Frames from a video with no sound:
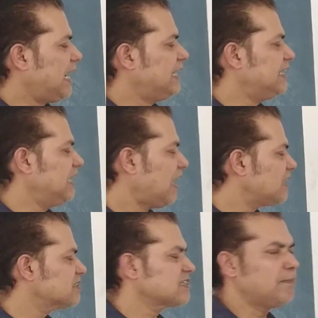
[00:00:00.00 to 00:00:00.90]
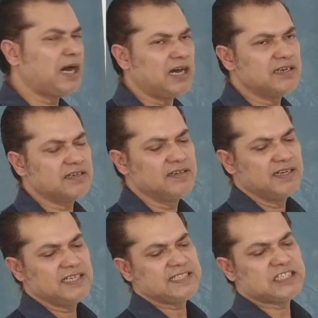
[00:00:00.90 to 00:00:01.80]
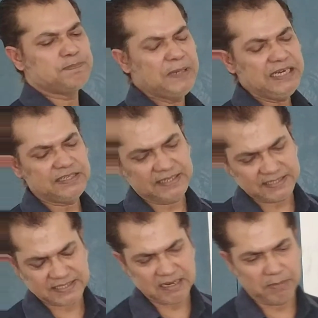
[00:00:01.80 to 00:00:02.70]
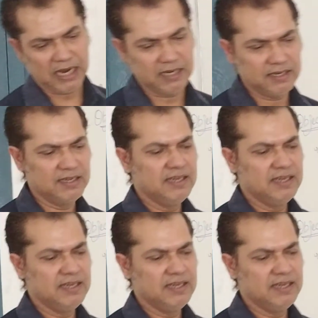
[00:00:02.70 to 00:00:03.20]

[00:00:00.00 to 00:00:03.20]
And last command is a speed test command.